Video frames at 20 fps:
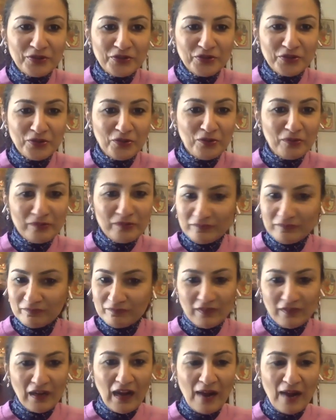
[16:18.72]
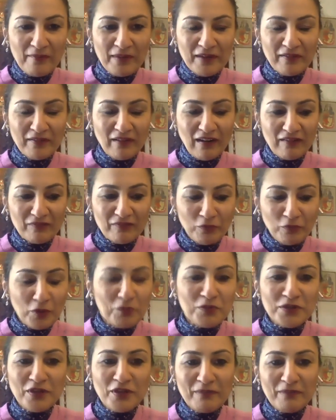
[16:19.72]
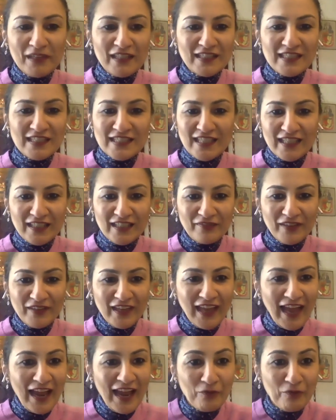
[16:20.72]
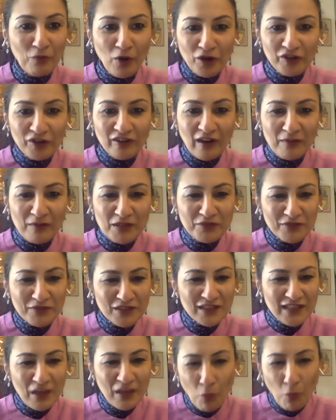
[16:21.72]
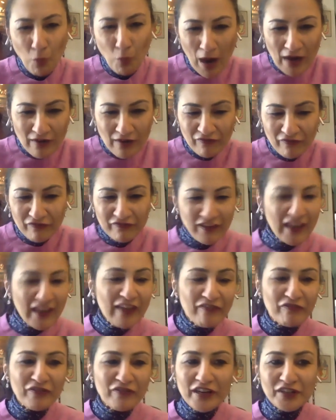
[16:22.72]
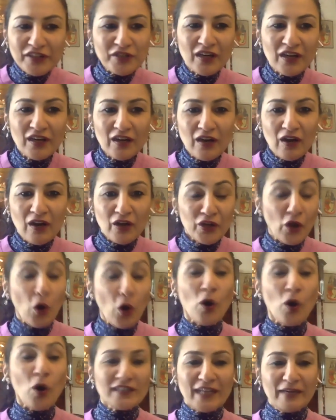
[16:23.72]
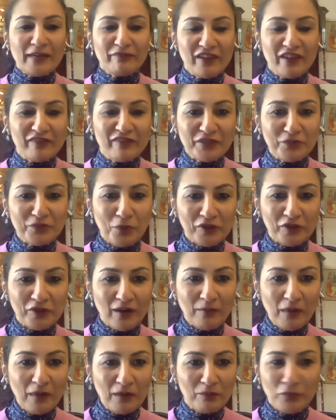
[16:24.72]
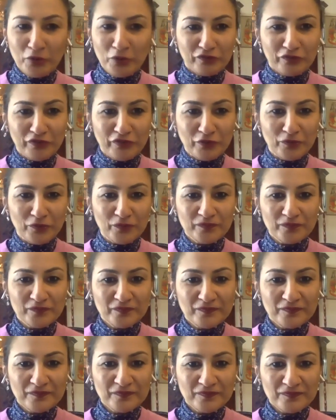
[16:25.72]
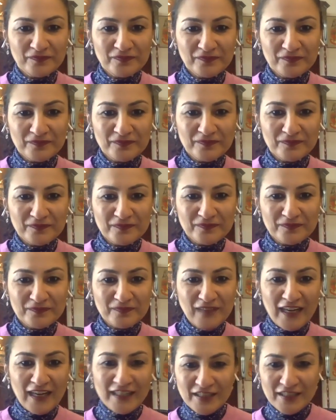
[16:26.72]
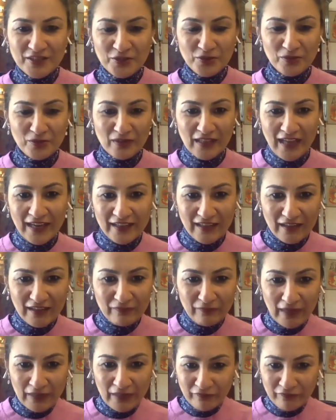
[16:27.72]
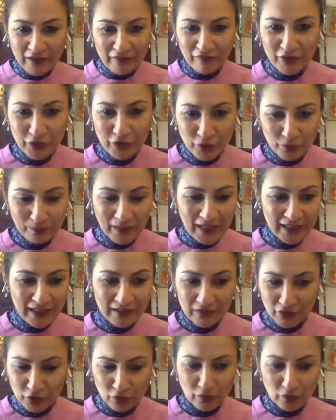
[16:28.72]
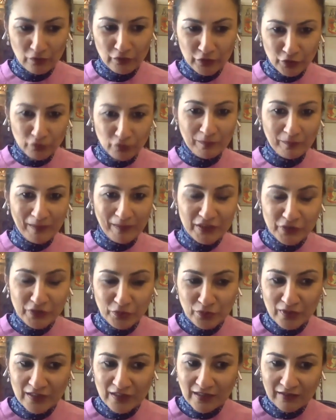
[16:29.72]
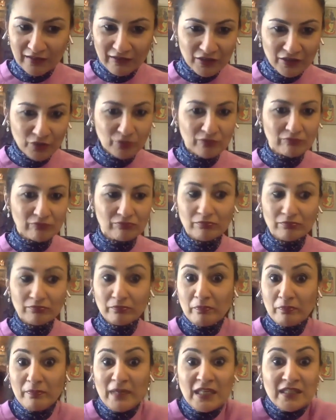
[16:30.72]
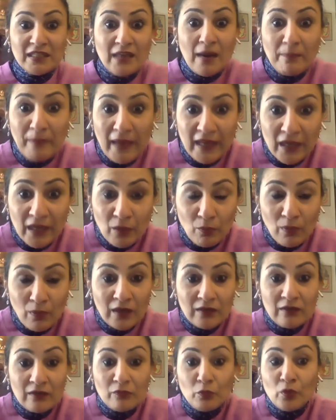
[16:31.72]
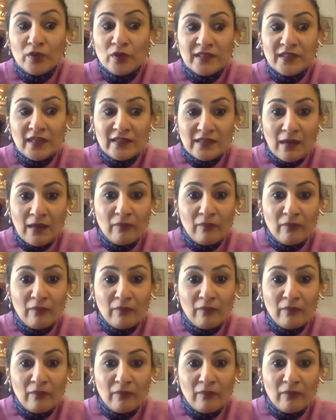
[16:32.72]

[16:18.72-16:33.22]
show, I mean, what was your biggest takeaway, and war dramas, which is that one favorite, your all-time favorite war drama, both of you? And did you when were you playing, you were playing Suraj Singh, did you meet up anyone? Was there